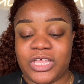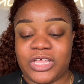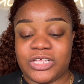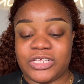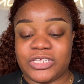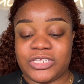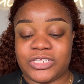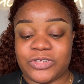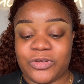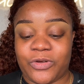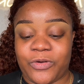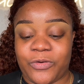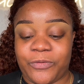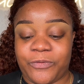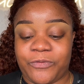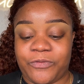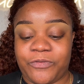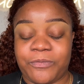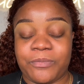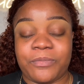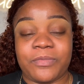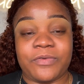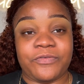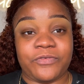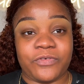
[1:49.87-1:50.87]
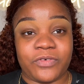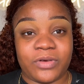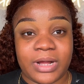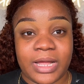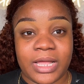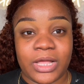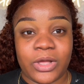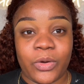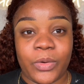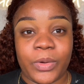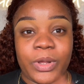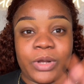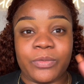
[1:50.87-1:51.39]
So before I
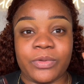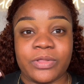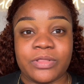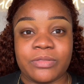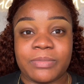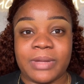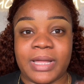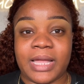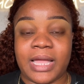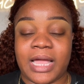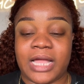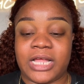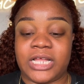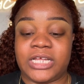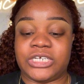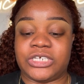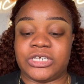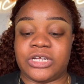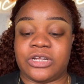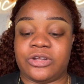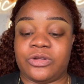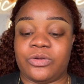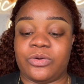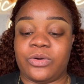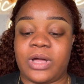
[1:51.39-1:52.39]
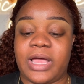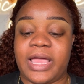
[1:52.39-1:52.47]
go in with my eyeshadow,